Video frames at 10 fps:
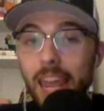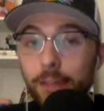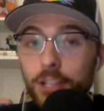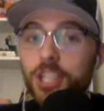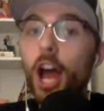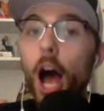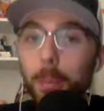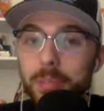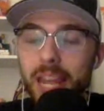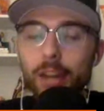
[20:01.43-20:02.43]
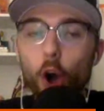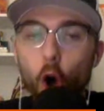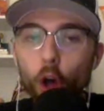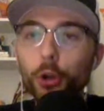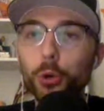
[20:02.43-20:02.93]
gave us an update
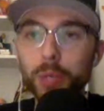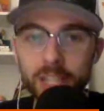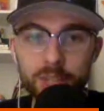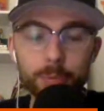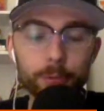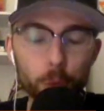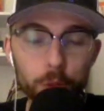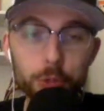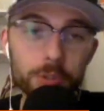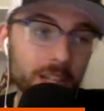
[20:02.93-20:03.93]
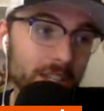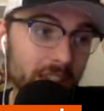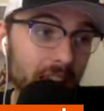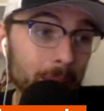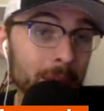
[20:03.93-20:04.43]
on Urias before Tuesday's
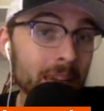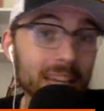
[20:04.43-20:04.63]
game.